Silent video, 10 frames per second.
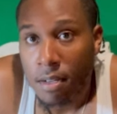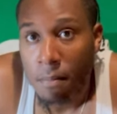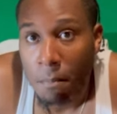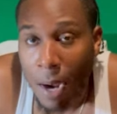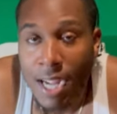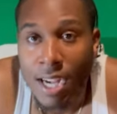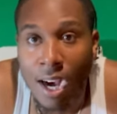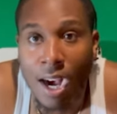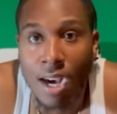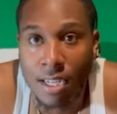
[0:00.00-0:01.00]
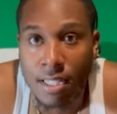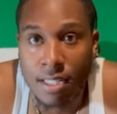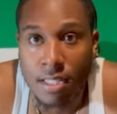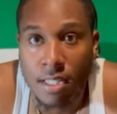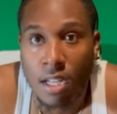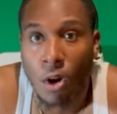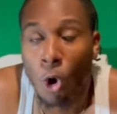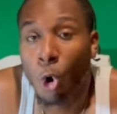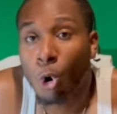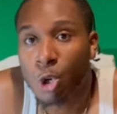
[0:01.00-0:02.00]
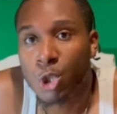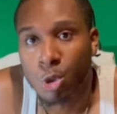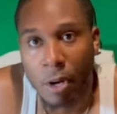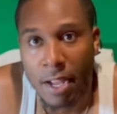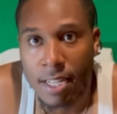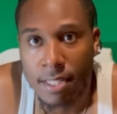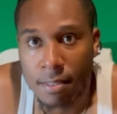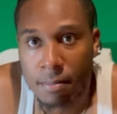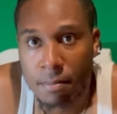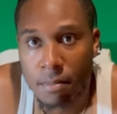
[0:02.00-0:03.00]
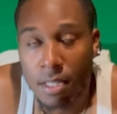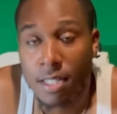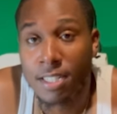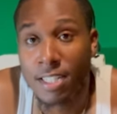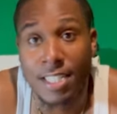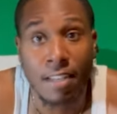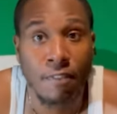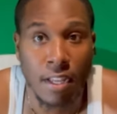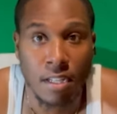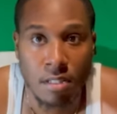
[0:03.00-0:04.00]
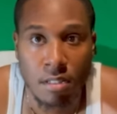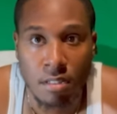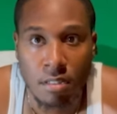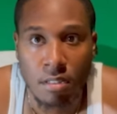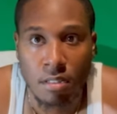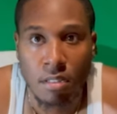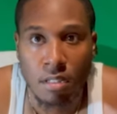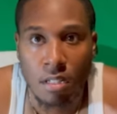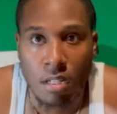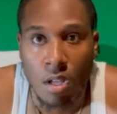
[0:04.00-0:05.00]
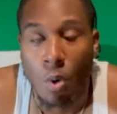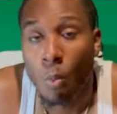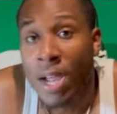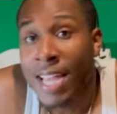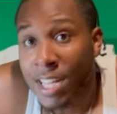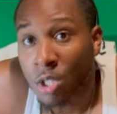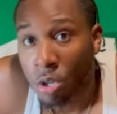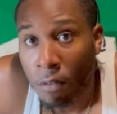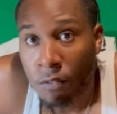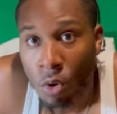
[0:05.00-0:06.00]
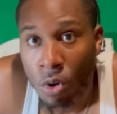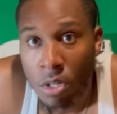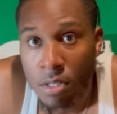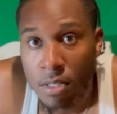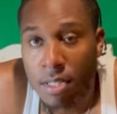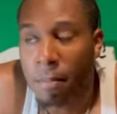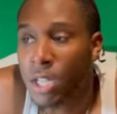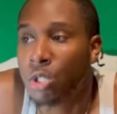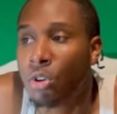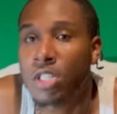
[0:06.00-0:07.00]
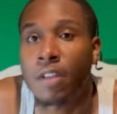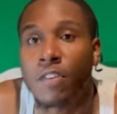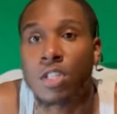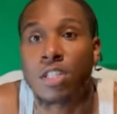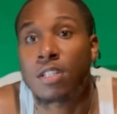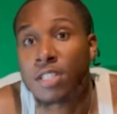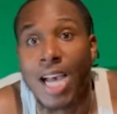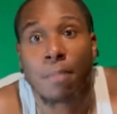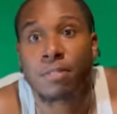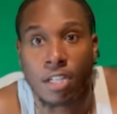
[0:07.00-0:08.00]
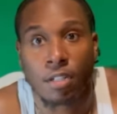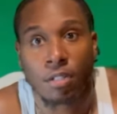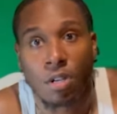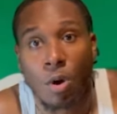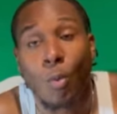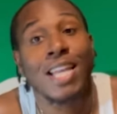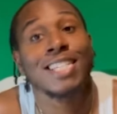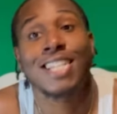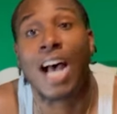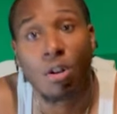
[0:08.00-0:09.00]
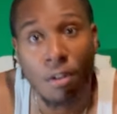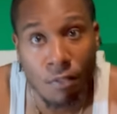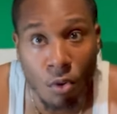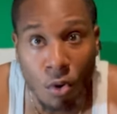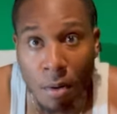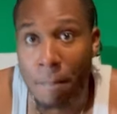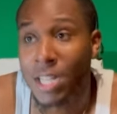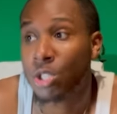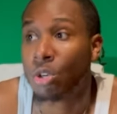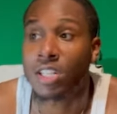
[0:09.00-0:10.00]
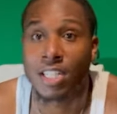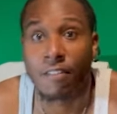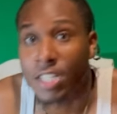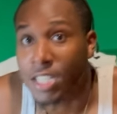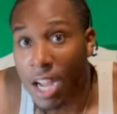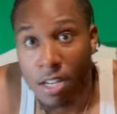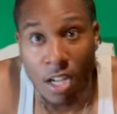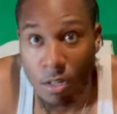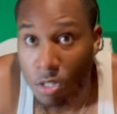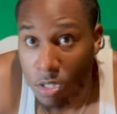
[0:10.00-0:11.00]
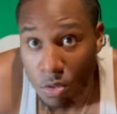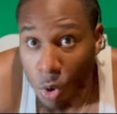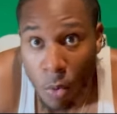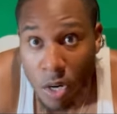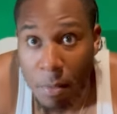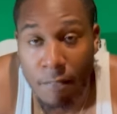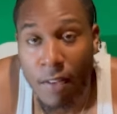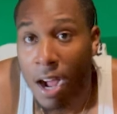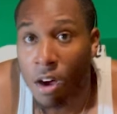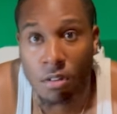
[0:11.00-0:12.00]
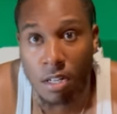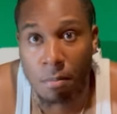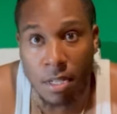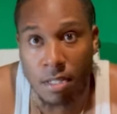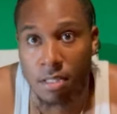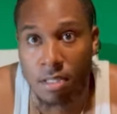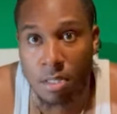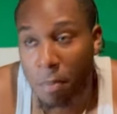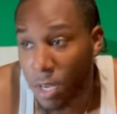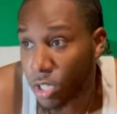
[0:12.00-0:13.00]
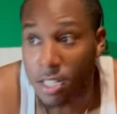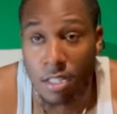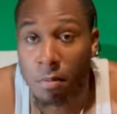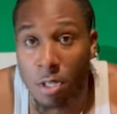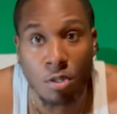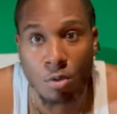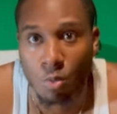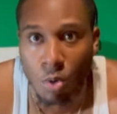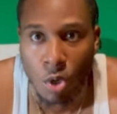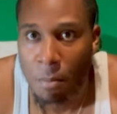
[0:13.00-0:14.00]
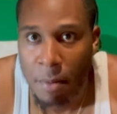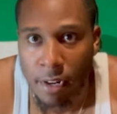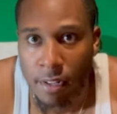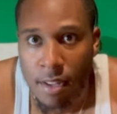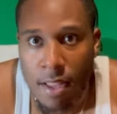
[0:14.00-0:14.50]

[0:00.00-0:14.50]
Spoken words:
Mike Conley orchestrated the defense. When he's on the floor, Minnesota's defense is top tier. When he's not on the floor, Minnesota's defense is not nowhere to be found a little bit. Especially Rudy Gobert.